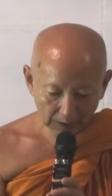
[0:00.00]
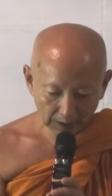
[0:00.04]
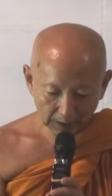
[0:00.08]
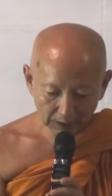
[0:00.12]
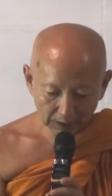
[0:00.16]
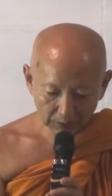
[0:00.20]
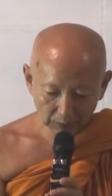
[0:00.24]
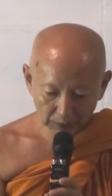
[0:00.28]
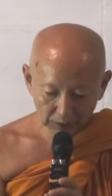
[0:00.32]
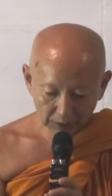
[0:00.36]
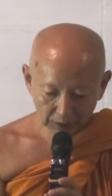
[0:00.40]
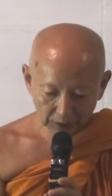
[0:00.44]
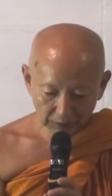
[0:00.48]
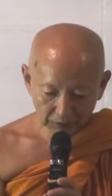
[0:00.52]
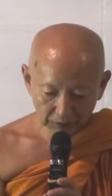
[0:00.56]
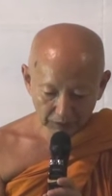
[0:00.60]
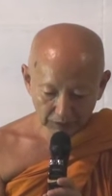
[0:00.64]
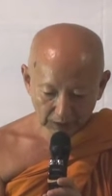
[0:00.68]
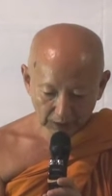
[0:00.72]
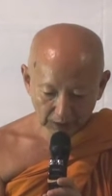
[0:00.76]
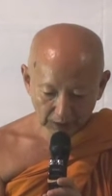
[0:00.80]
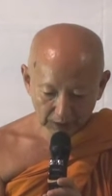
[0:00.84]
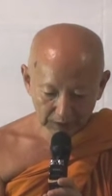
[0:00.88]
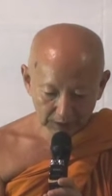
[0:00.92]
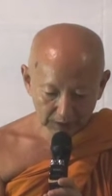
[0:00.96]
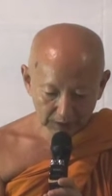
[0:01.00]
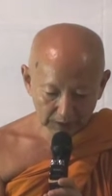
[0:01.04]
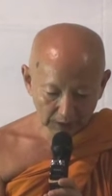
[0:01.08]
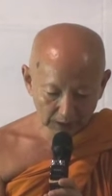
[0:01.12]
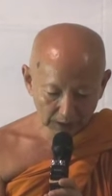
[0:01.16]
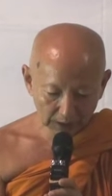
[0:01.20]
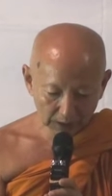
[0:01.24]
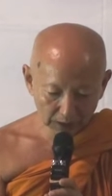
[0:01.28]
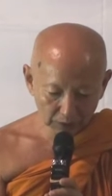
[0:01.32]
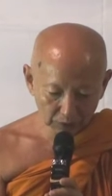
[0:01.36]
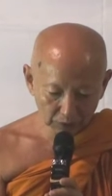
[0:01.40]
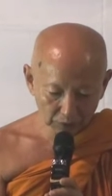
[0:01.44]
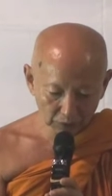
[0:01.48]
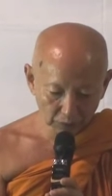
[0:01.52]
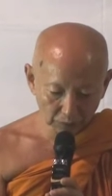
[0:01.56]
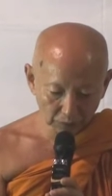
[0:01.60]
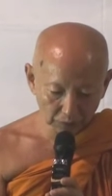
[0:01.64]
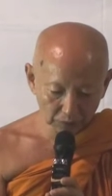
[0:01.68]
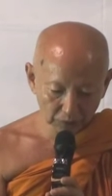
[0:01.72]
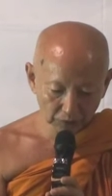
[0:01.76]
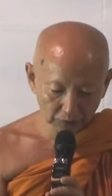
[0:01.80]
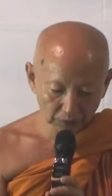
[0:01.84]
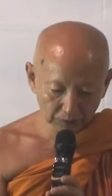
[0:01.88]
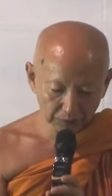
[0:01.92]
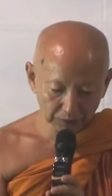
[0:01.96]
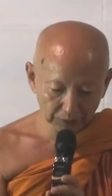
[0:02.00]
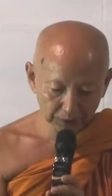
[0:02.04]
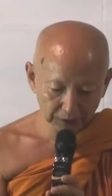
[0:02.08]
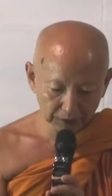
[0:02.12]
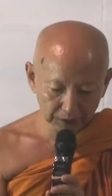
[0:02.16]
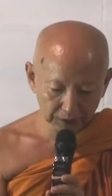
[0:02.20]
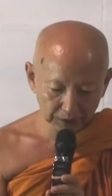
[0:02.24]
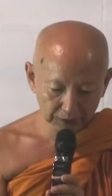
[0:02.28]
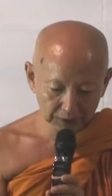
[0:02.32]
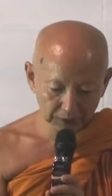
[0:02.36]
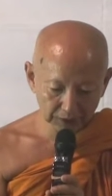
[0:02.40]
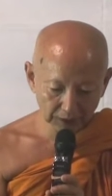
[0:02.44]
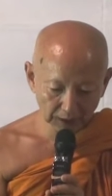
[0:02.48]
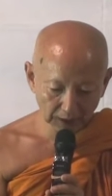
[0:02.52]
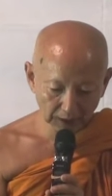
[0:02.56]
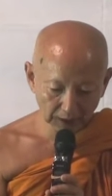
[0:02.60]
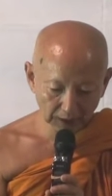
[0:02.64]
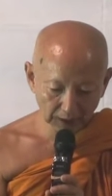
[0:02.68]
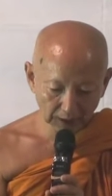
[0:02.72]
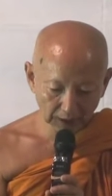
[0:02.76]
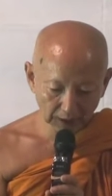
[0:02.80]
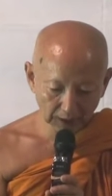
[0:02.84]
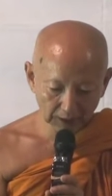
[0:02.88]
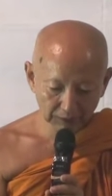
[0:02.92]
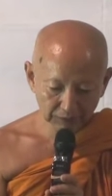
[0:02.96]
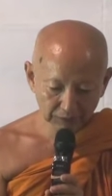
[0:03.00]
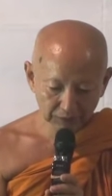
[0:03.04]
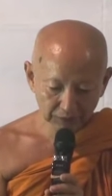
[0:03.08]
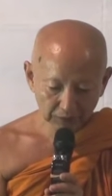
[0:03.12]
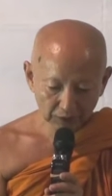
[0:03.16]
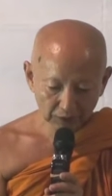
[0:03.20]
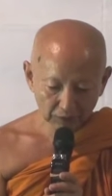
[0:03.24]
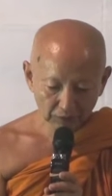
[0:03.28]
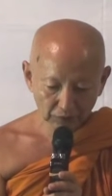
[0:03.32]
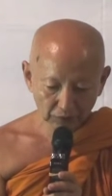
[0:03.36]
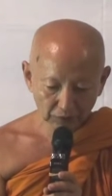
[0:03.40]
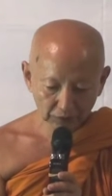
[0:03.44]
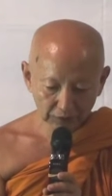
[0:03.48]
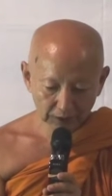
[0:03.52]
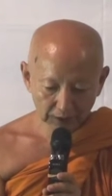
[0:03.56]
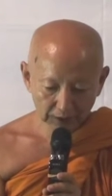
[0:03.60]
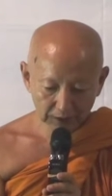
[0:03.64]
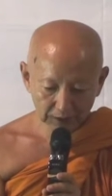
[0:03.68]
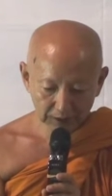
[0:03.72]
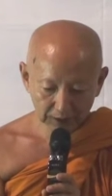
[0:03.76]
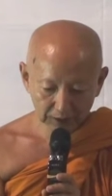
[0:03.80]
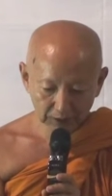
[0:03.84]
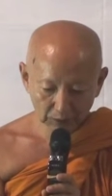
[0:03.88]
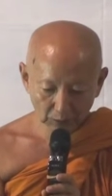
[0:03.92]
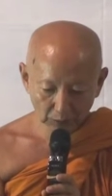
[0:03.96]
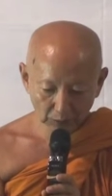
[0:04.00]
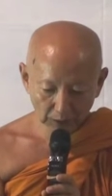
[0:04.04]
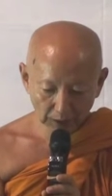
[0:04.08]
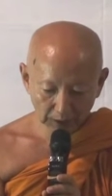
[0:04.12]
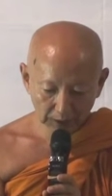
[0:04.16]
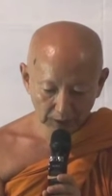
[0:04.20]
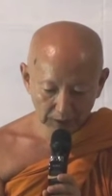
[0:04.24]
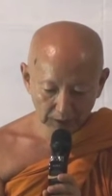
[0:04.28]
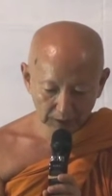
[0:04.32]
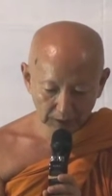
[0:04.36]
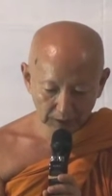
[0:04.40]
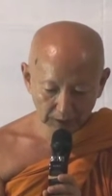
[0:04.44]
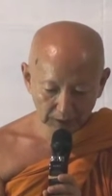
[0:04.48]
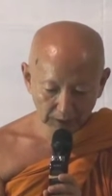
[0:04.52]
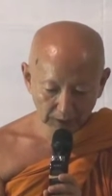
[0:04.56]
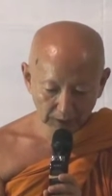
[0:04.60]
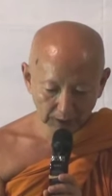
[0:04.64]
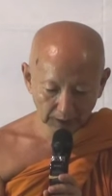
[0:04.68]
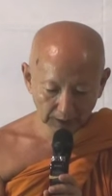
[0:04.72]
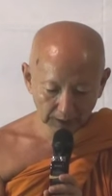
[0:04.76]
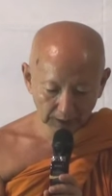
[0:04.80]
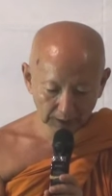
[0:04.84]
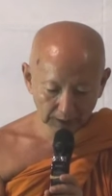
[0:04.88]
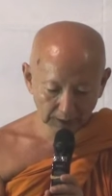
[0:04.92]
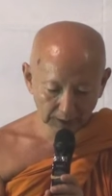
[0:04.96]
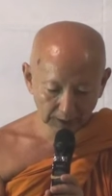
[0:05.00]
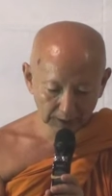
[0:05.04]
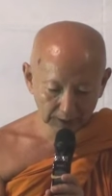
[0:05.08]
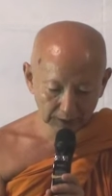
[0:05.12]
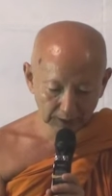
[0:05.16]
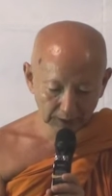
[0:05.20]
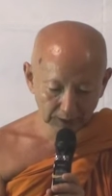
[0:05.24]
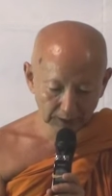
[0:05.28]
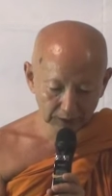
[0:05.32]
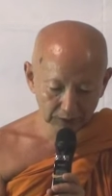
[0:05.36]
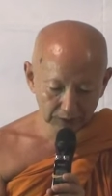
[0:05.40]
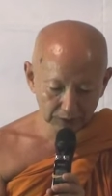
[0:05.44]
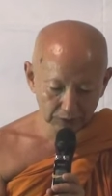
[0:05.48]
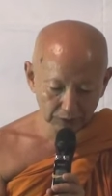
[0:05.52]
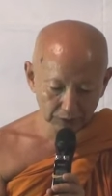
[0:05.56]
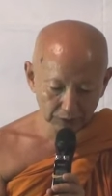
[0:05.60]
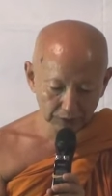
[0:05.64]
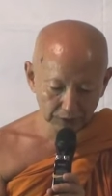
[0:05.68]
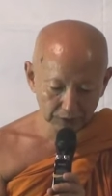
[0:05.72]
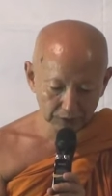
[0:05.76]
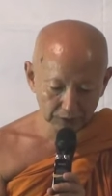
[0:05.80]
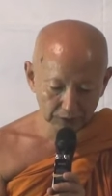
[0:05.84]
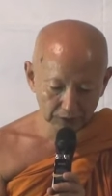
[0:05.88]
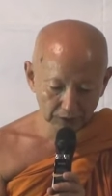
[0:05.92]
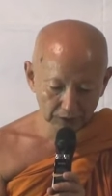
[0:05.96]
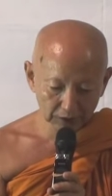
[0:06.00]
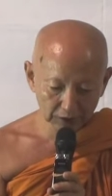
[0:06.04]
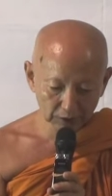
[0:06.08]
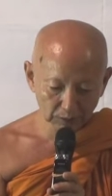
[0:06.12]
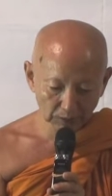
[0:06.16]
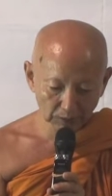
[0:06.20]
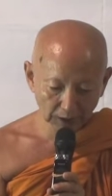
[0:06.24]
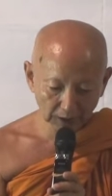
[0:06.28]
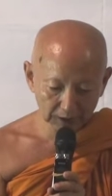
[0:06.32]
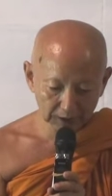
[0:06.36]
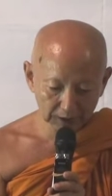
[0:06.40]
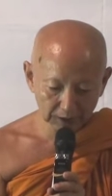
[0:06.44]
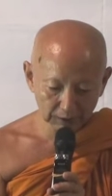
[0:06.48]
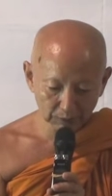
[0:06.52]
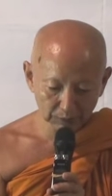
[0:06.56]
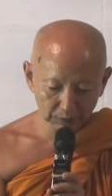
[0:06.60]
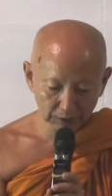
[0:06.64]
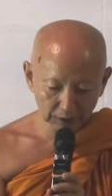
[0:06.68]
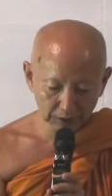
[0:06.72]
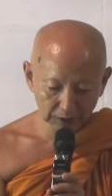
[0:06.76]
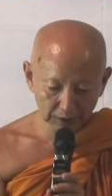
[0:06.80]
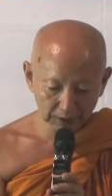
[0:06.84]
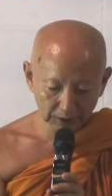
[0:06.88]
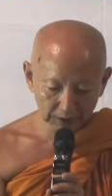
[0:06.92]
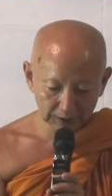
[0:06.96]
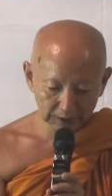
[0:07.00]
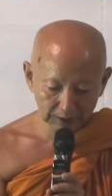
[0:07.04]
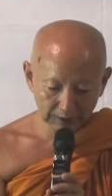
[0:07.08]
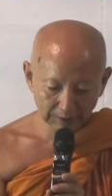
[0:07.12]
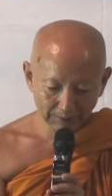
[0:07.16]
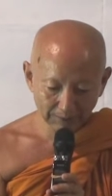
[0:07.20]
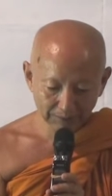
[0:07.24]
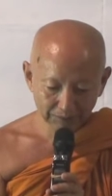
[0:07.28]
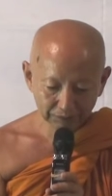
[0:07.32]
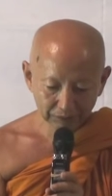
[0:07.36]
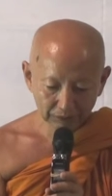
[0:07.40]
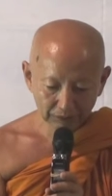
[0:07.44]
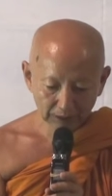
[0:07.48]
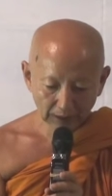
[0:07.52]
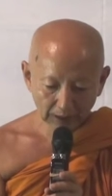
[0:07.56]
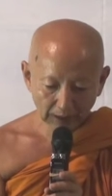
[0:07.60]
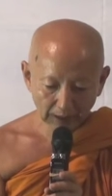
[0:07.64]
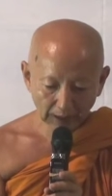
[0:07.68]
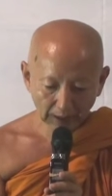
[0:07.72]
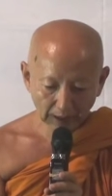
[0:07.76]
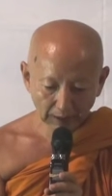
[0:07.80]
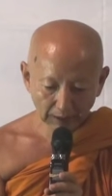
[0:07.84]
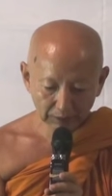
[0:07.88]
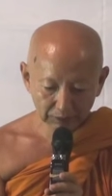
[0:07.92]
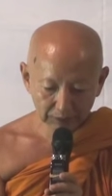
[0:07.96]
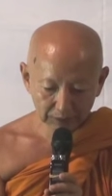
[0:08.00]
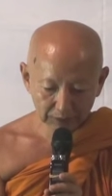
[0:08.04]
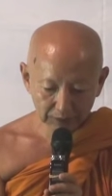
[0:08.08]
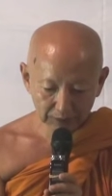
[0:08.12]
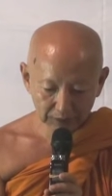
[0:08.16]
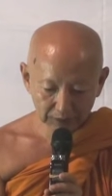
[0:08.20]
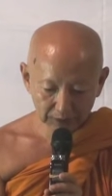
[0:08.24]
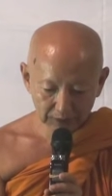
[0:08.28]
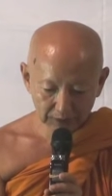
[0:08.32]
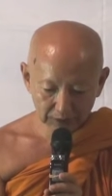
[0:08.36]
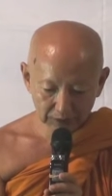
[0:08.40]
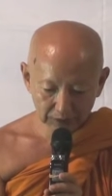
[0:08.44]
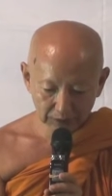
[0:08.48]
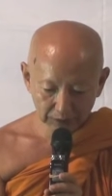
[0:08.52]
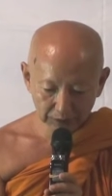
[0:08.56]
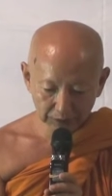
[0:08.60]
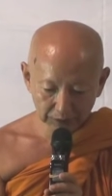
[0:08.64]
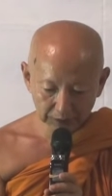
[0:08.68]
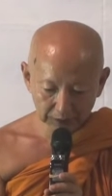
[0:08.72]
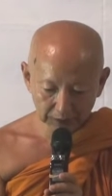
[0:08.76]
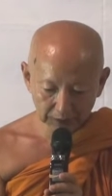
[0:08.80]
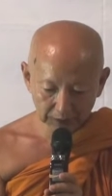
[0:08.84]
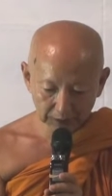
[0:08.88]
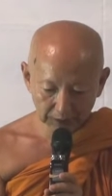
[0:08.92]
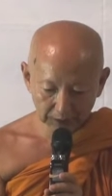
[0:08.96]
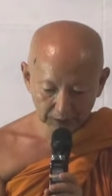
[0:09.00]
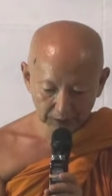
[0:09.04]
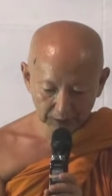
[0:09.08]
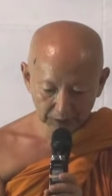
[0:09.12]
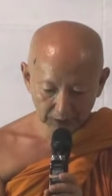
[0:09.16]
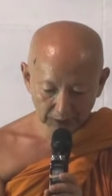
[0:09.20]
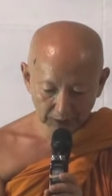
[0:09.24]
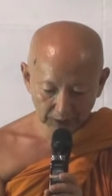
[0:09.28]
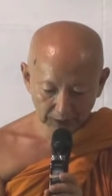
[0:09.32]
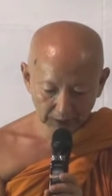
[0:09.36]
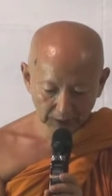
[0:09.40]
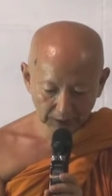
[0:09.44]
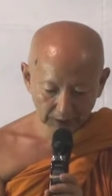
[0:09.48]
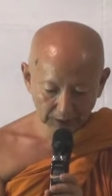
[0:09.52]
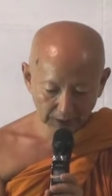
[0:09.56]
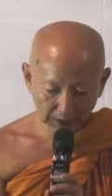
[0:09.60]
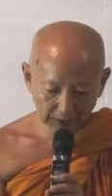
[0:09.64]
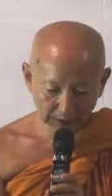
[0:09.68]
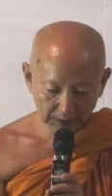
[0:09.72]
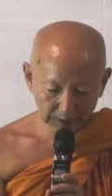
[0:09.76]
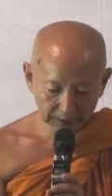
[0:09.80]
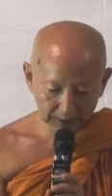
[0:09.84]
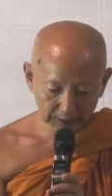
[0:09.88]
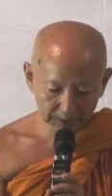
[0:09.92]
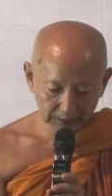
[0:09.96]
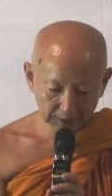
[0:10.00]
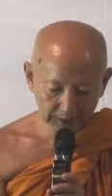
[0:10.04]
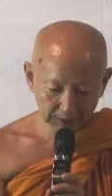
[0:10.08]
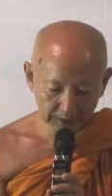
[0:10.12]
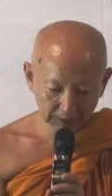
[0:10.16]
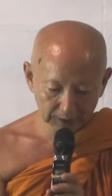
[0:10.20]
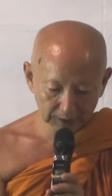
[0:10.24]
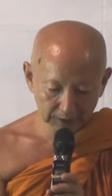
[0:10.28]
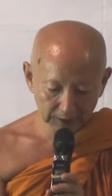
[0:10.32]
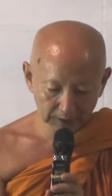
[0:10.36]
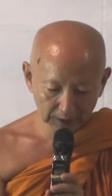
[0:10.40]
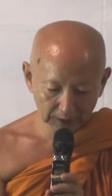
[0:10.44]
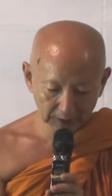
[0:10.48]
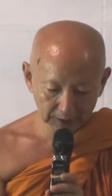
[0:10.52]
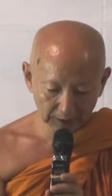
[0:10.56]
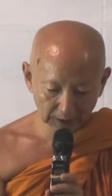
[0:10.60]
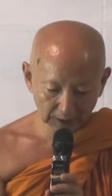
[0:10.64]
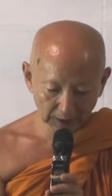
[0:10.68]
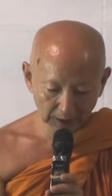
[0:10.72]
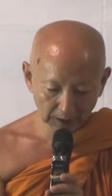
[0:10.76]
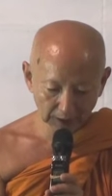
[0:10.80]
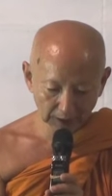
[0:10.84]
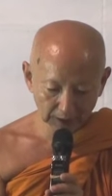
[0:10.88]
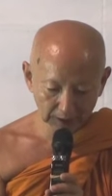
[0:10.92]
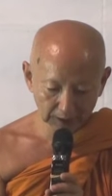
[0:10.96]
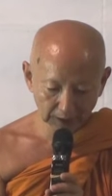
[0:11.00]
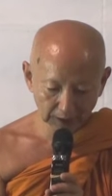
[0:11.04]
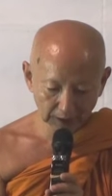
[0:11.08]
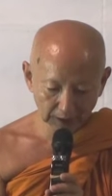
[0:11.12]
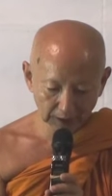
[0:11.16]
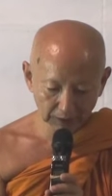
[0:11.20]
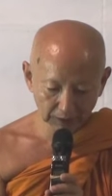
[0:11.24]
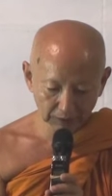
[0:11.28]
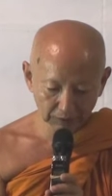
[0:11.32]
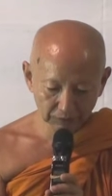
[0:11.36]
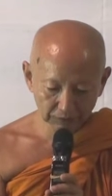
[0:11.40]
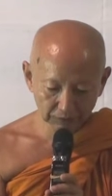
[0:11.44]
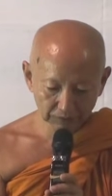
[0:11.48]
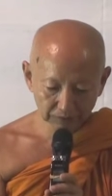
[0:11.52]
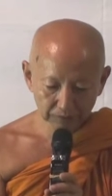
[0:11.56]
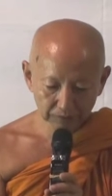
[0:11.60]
and whatever other groups of beings there are. For that is the way that the Tathagatas greet such mighty beings. After this greeting, Sakka entered the Indasala cave,